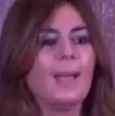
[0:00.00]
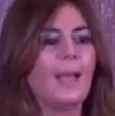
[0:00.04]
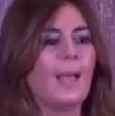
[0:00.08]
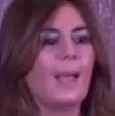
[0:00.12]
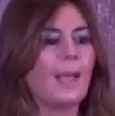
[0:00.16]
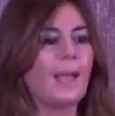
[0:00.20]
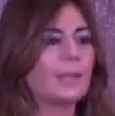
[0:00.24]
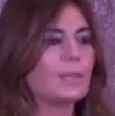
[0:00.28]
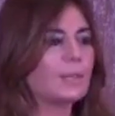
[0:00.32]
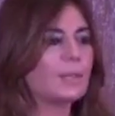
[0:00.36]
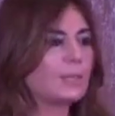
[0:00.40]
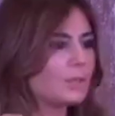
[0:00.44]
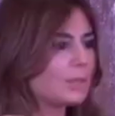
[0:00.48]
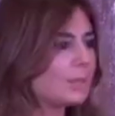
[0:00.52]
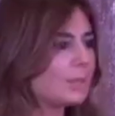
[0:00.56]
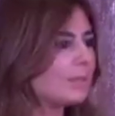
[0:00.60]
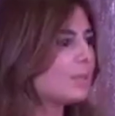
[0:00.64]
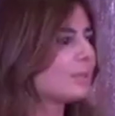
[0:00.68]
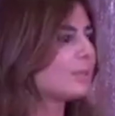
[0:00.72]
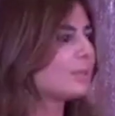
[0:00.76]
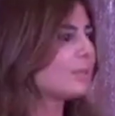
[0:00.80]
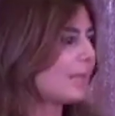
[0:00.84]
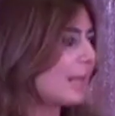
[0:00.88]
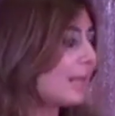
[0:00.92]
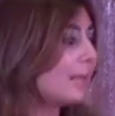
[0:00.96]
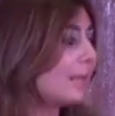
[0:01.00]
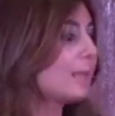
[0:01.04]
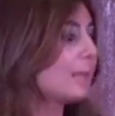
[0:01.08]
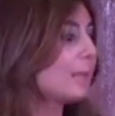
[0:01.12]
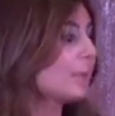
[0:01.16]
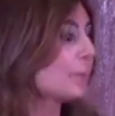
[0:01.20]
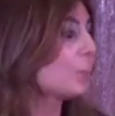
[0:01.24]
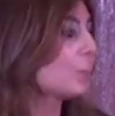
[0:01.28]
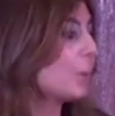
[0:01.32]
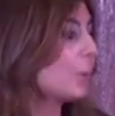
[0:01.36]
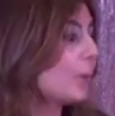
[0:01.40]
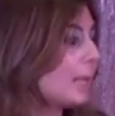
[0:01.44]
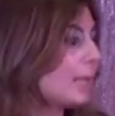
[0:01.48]
and
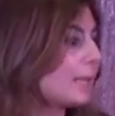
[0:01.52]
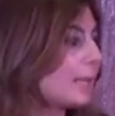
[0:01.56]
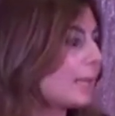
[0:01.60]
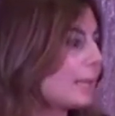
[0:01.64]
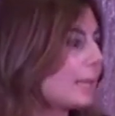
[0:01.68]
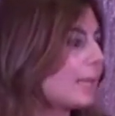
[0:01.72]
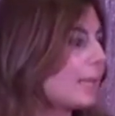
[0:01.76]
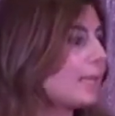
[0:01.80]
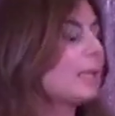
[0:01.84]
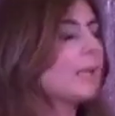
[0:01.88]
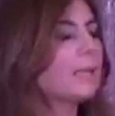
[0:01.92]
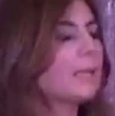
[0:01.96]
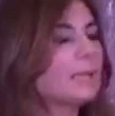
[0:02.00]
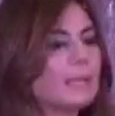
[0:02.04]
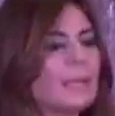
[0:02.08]
telling really,